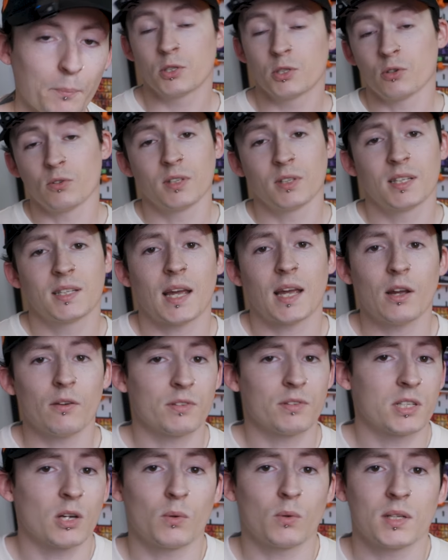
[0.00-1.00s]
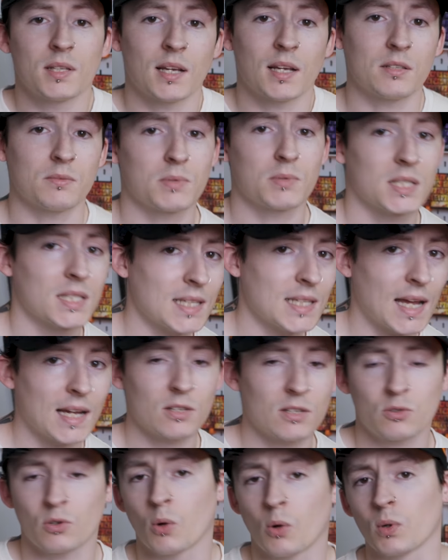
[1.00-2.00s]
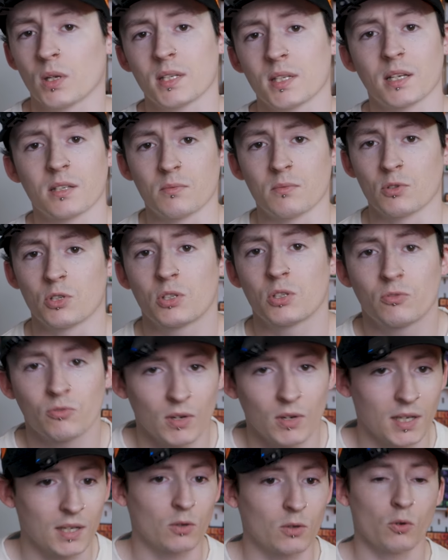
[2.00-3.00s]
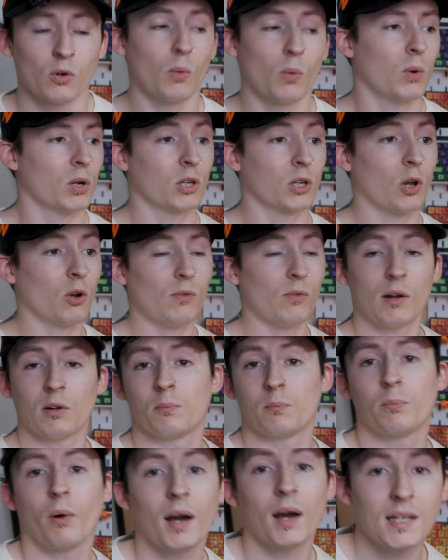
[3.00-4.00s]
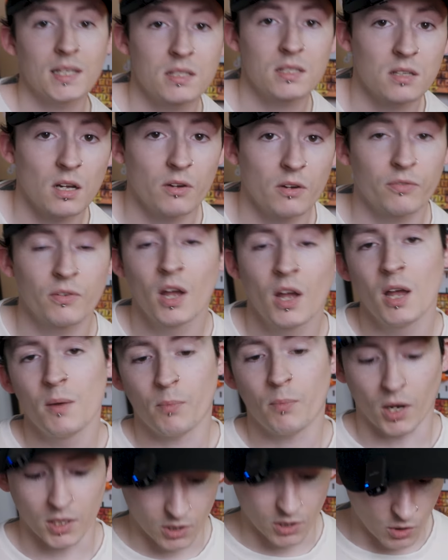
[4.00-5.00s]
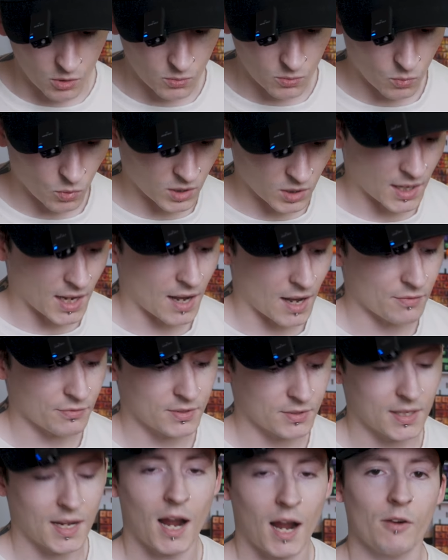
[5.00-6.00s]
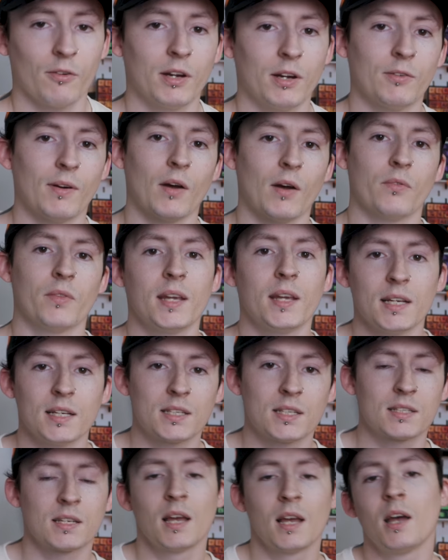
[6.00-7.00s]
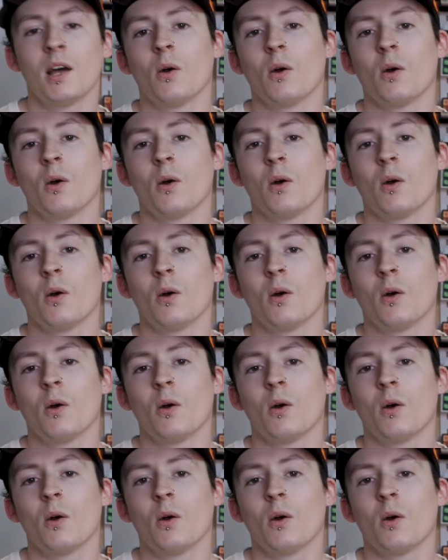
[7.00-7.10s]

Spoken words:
But during the day, obviously I want to take some snacks, or I want to take some drink, or I want to go around and buy stuff, but I don't want to have to carry around this,